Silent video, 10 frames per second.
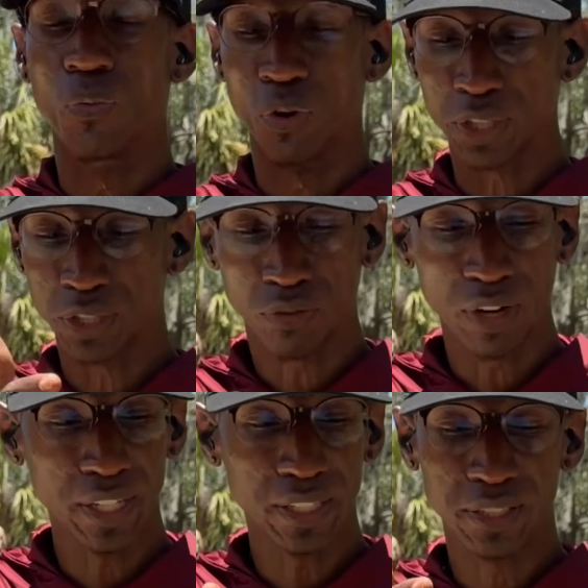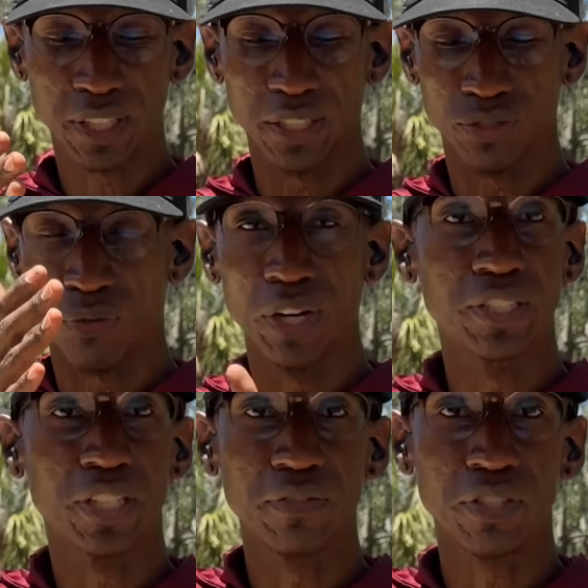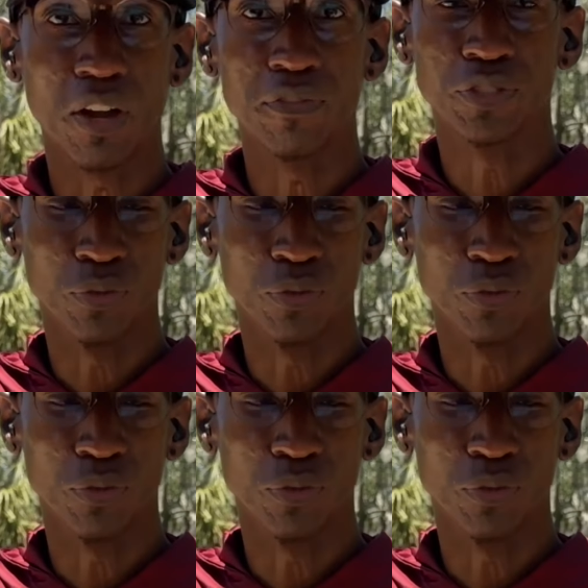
working the range as a range safety officer,